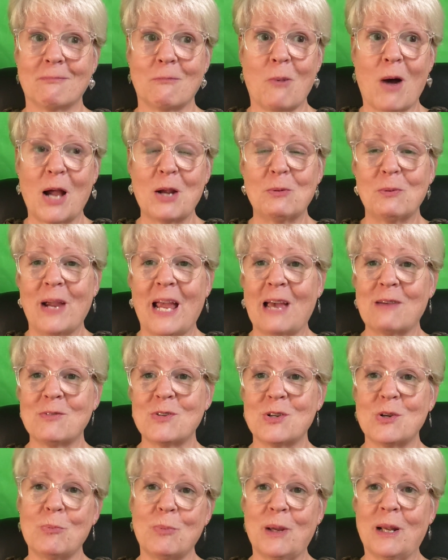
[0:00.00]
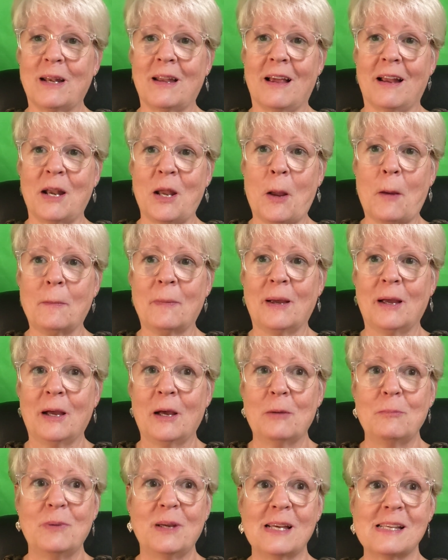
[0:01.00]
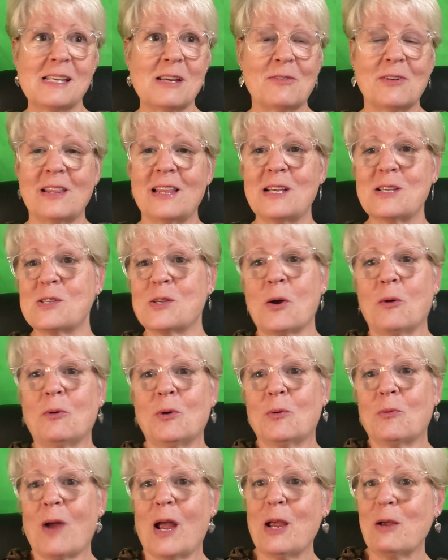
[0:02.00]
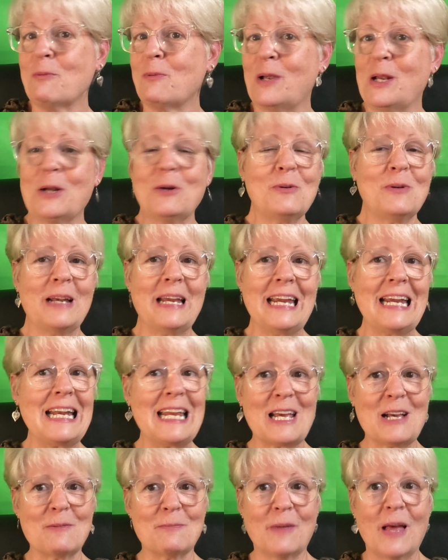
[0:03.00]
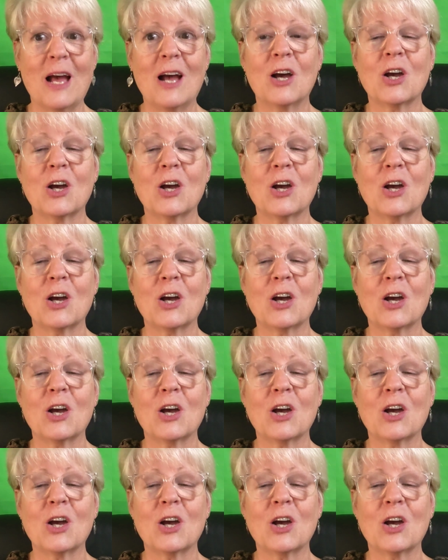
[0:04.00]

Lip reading: Why do we have to depend on Him? Because everything's going right, we don't need Him.